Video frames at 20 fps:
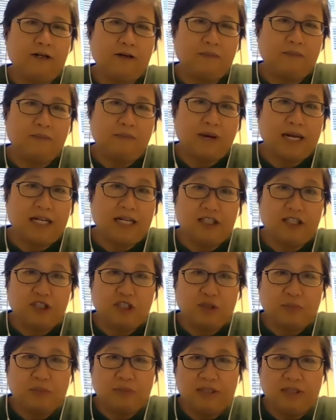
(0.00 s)

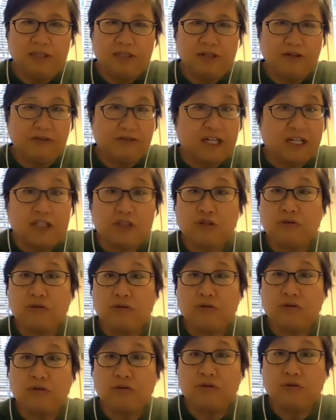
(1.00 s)
management of natural
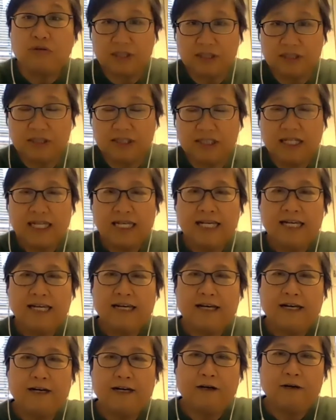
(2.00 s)
resources,
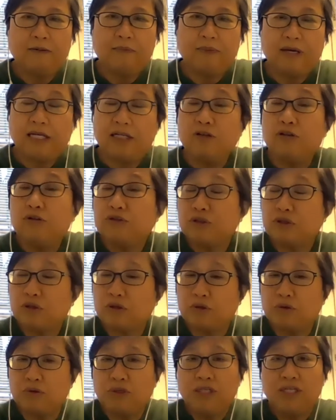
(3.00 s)
and
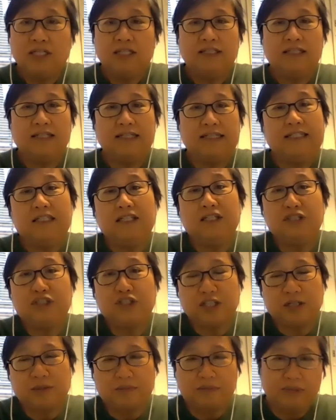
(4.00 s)
also the
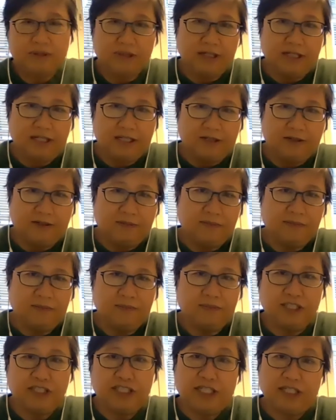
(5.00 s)
leadership, um,
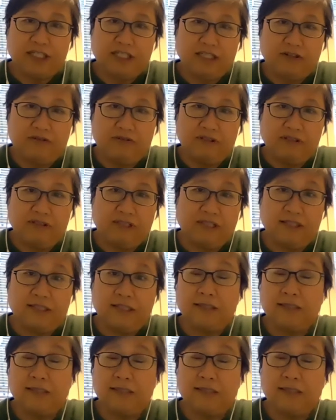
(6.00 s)
the gender differences
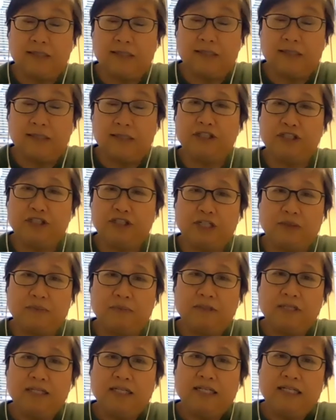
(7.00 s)
in leadership
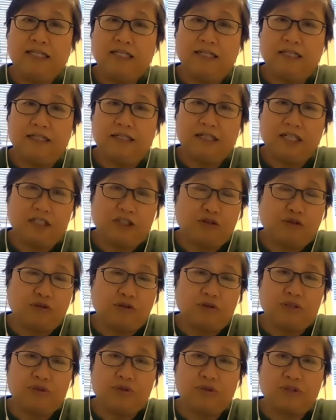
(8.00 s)
in natural
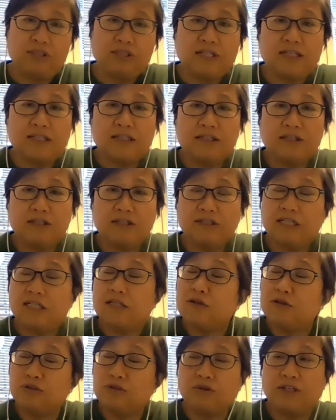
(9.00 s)
resource sectors, and
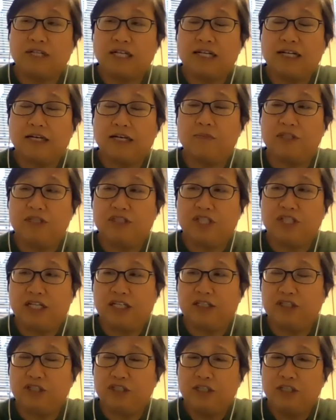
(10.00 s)
also in climate
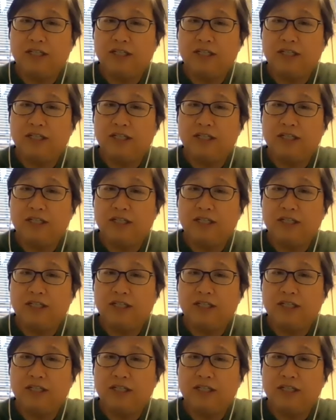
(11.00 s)
change